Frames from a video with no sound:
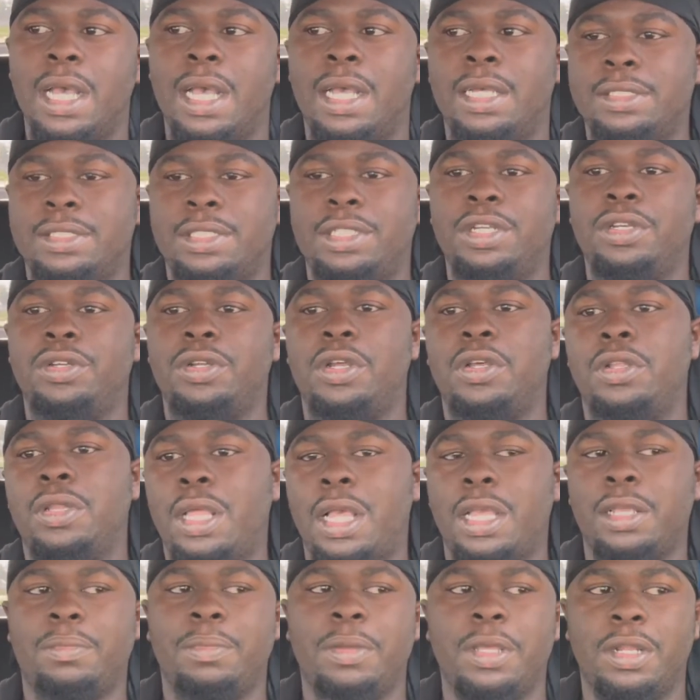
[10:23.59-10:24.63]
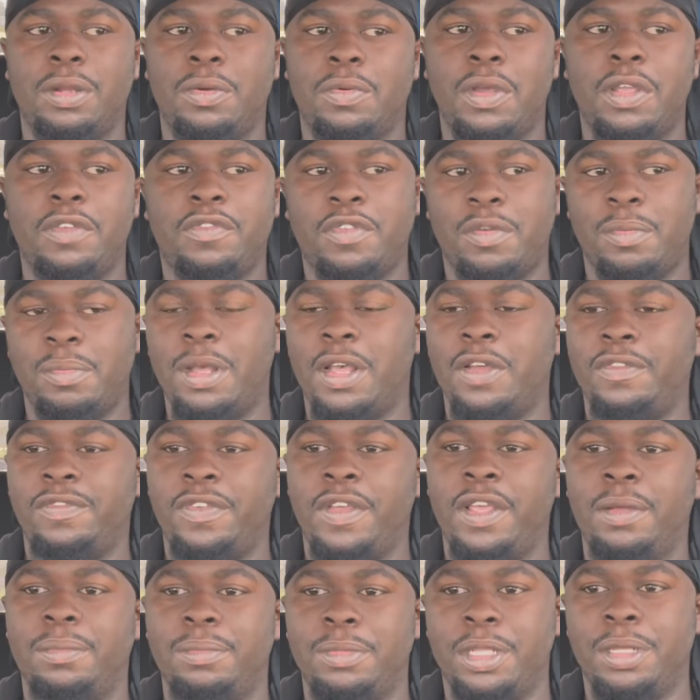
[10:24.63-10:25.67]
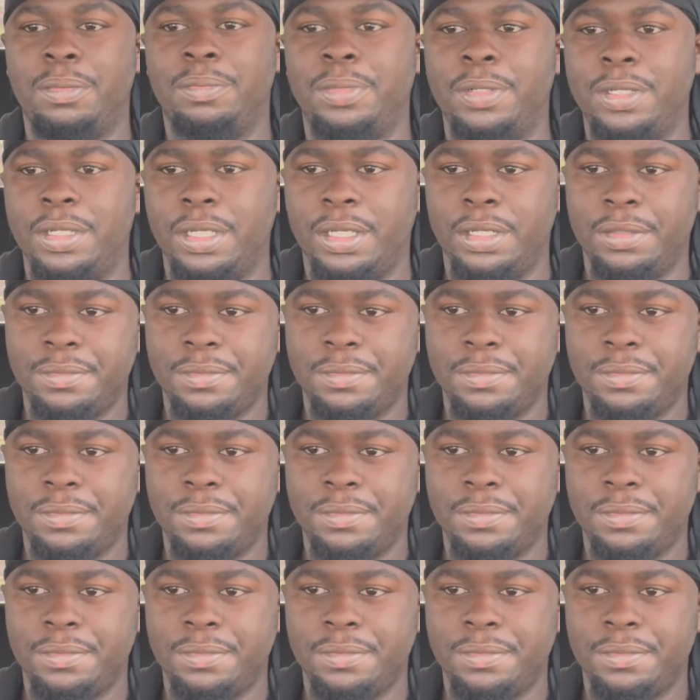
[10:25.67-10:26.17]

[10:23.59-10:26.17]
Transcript: I still don't like being away from my family. But